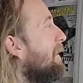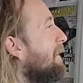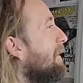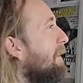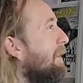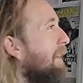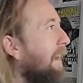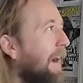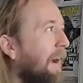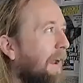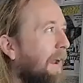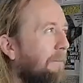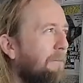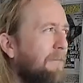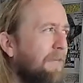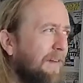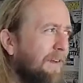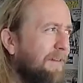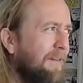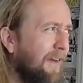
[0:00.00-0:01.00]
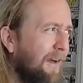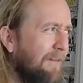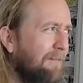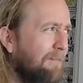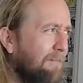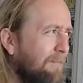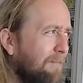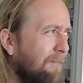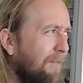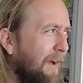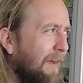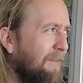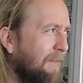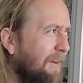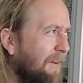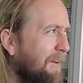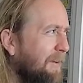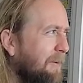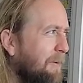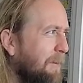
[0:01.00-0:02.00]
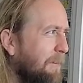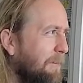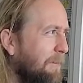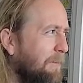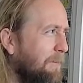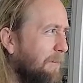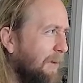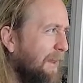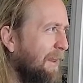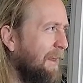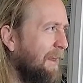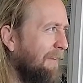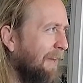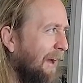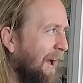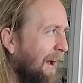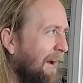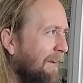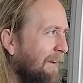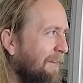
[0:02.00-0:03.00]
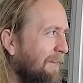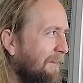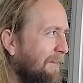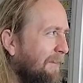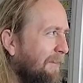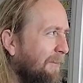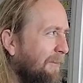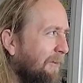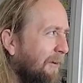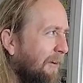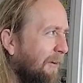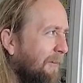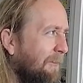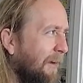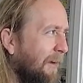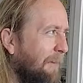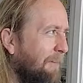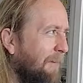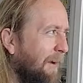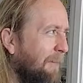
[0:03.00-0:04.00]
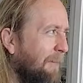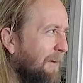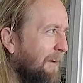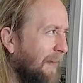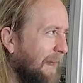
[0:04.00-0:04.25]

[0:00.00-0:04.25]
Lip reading: Yeah, I think you were pitting that from my memory.